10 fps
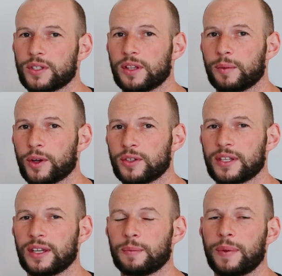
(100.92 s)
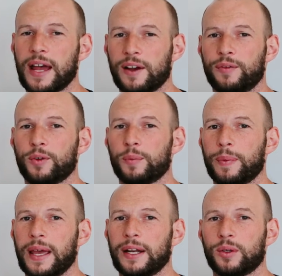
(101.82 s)
wasn't the most powerful
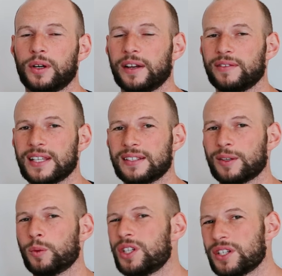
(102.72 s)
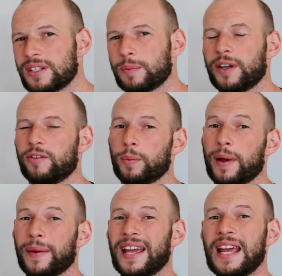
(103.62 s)
panel I've tested, which is a bit of a
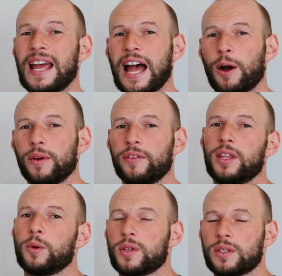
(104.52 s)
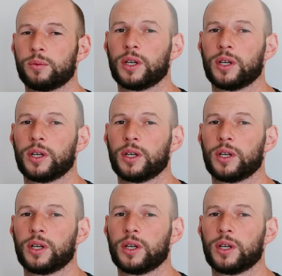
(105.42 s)
bummer. However, there were some